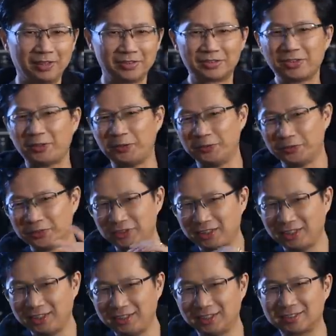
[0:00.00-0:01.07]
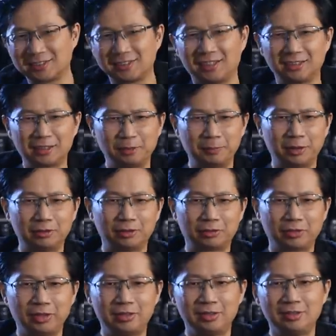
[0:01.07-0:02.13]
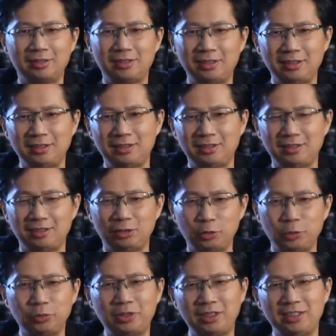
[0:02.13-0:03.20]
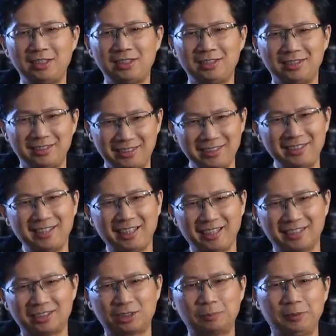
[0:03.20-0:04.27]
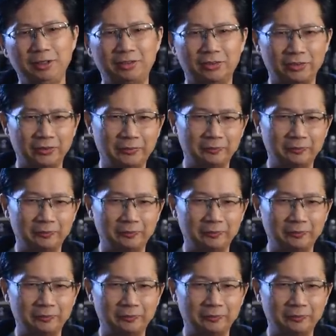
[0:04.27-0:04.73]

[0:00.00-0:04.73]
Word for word: So today let's talk about the Criton T2T DX speaker.